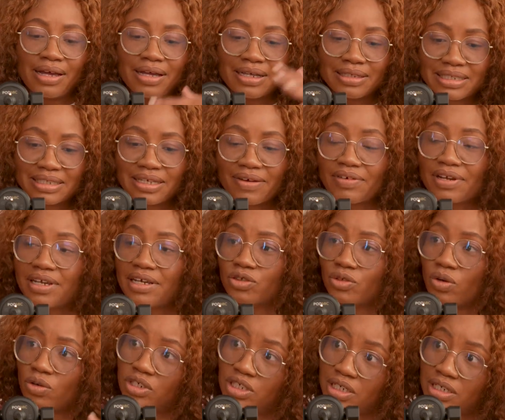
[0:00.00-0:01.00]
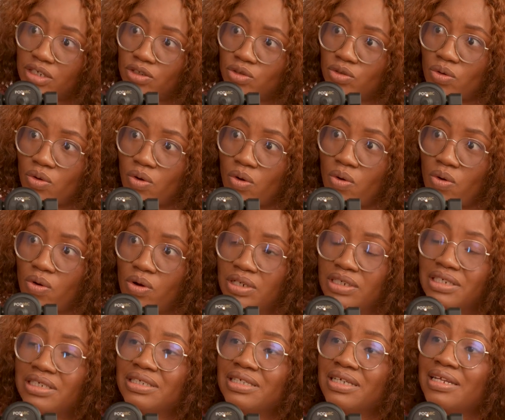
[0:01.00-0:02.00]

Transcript: At 7 years old, she needs to go. She's